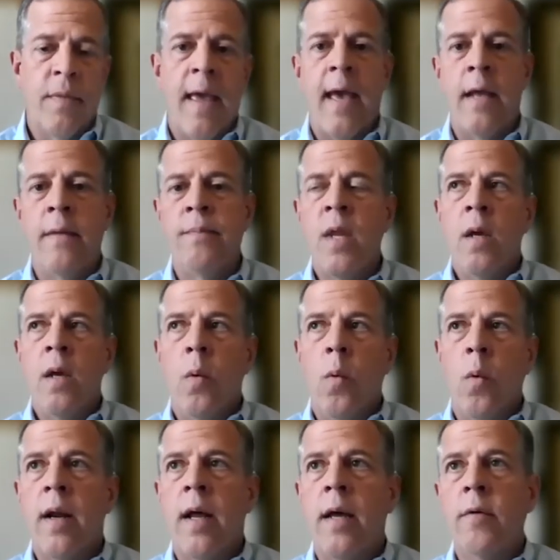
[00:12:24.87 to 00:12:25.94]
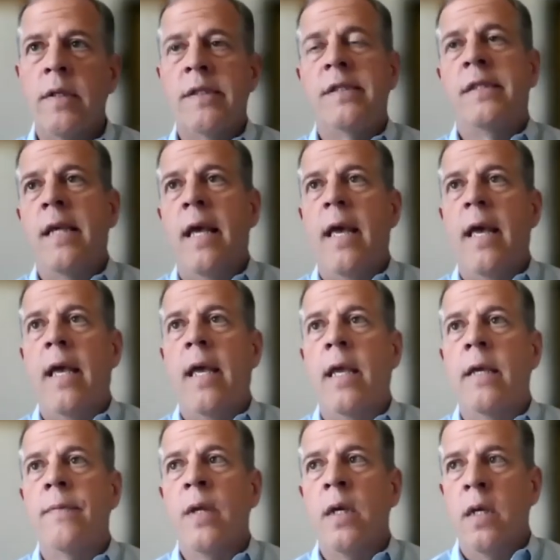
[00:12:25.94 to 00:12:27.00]
And what I would
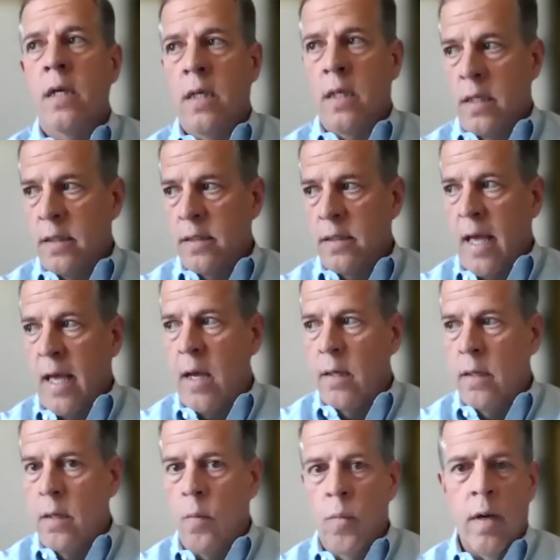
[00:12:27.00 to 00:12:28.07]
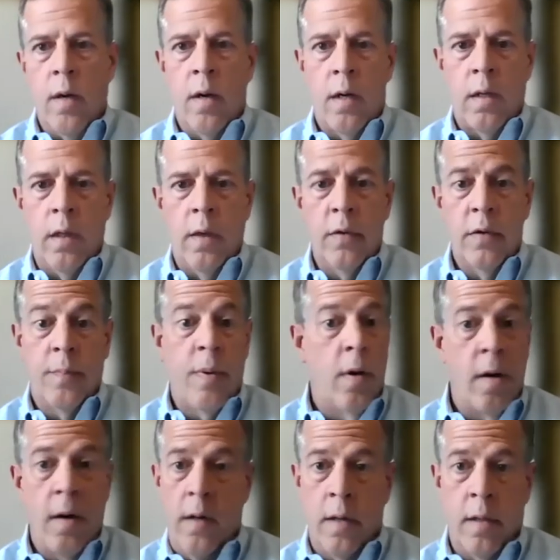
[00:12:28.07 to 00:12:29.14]
say is that, we are a close
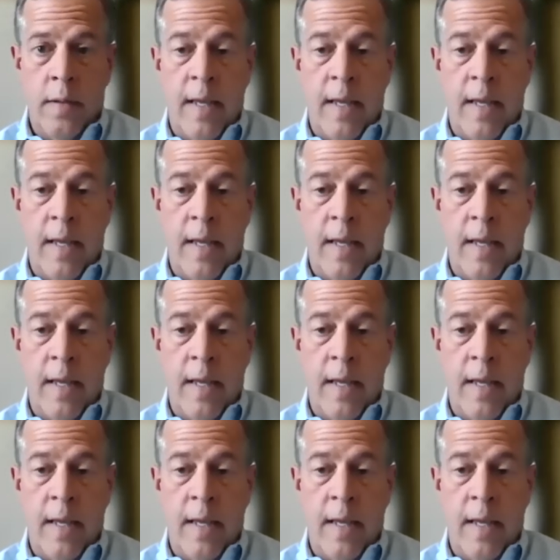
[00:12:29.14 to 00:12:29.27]
partner.